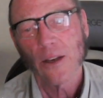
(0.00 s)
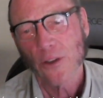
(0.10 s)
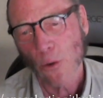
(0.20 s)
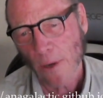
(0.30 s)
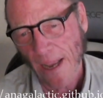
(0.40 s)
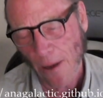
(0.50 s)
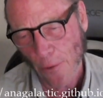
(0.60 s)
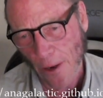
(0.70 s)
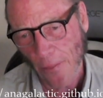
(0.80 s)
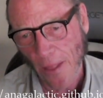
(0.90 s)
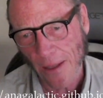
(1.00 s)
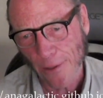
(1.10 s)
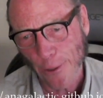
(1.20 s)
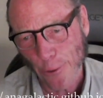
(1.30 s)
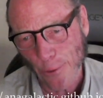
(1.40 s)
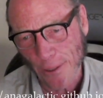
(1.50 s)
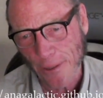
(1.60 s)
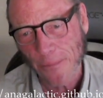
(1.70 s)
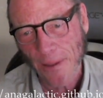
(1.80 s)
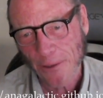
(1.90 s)
Don't count on that literally.
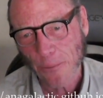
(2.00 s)
That's